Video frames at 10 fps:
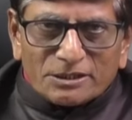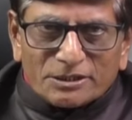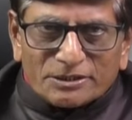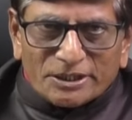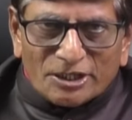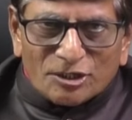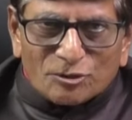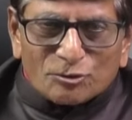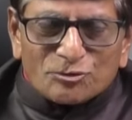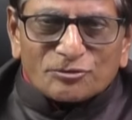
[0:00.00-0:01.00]
they
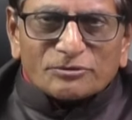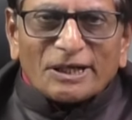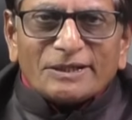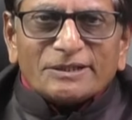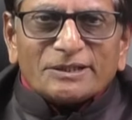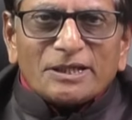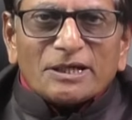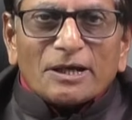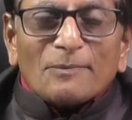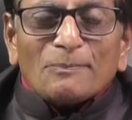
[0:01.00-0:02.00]
used to get
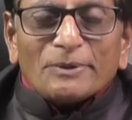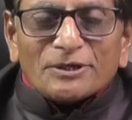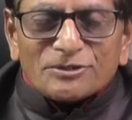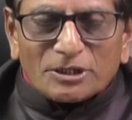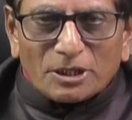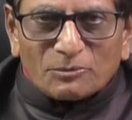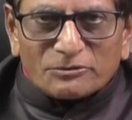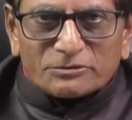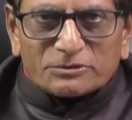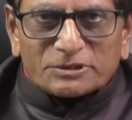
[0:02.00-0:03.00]
pension
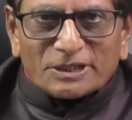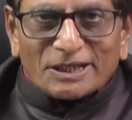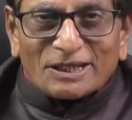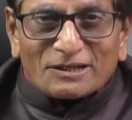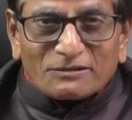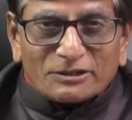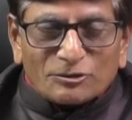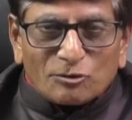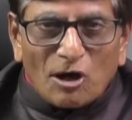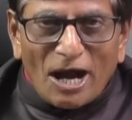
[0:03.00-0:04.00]
amount equal
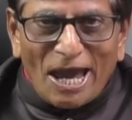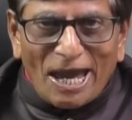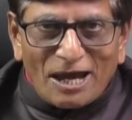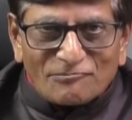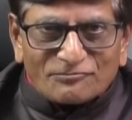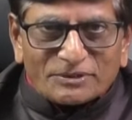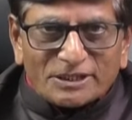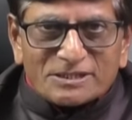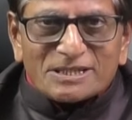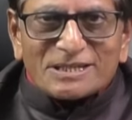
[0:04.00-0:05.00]
to half
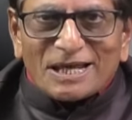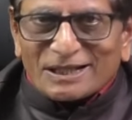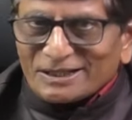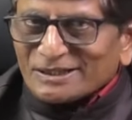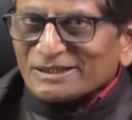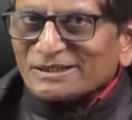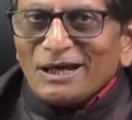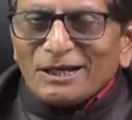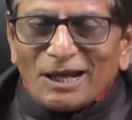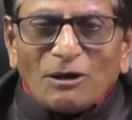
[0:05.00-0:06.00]
their salary.
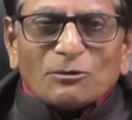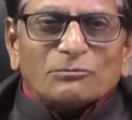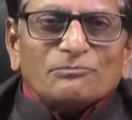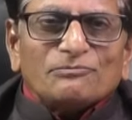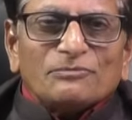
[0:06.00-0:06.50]
Now,